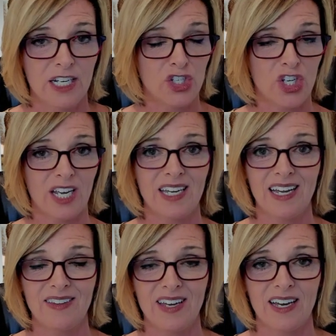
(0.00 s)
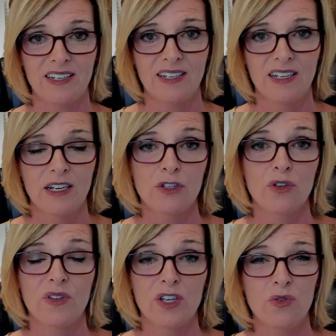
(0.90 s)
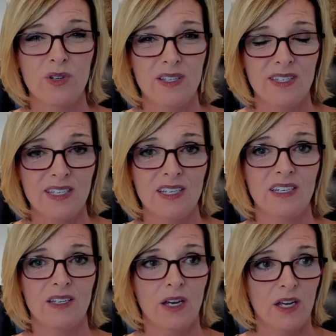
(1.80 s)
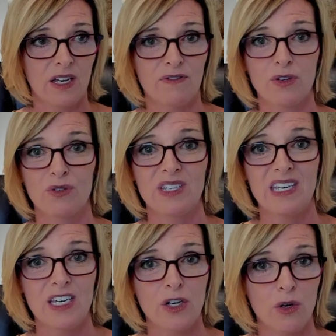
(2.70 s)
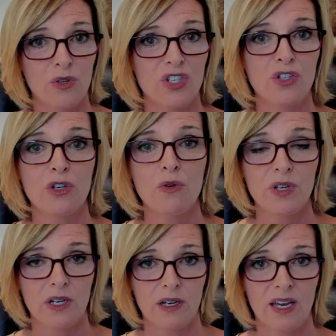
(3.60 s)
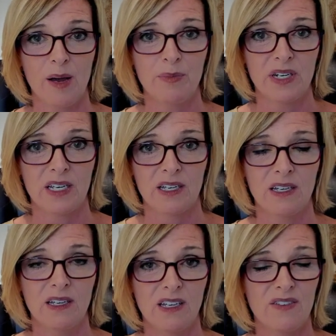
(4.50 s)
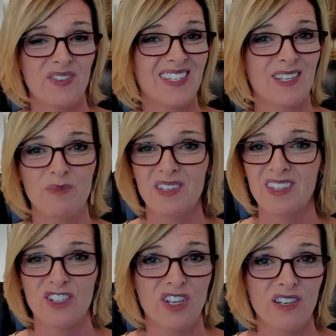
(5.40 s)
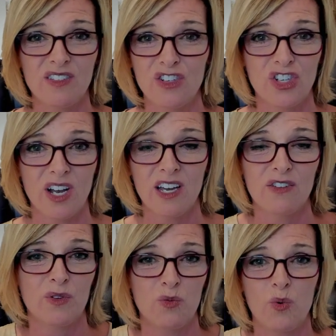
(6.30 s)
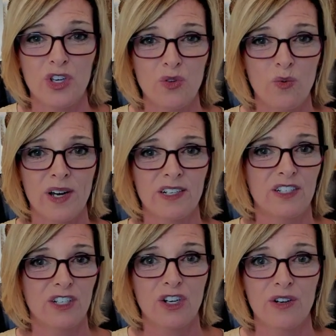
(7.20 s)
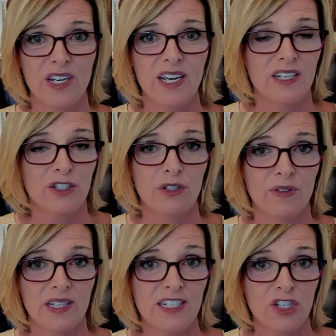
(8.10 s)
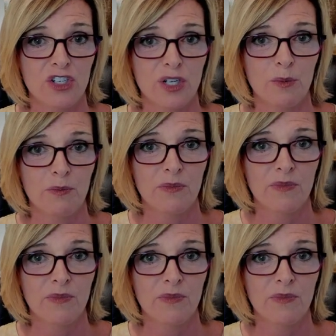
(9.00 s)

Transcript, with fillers: Check in on that so that you can see if there's ego dystonia happening, if it's something that doesn't jive with what you wanted to create in your relationship.